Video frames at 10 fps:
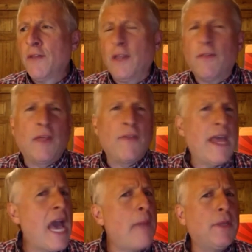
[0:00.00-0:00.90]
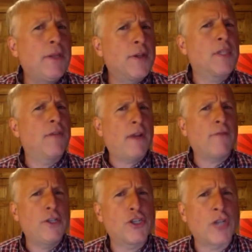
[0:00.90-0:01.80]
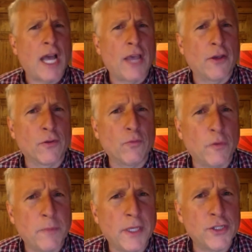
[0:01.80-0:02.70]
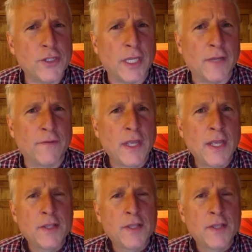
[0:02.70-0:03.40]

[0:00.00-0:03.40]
then the happiness of every child will be achieved.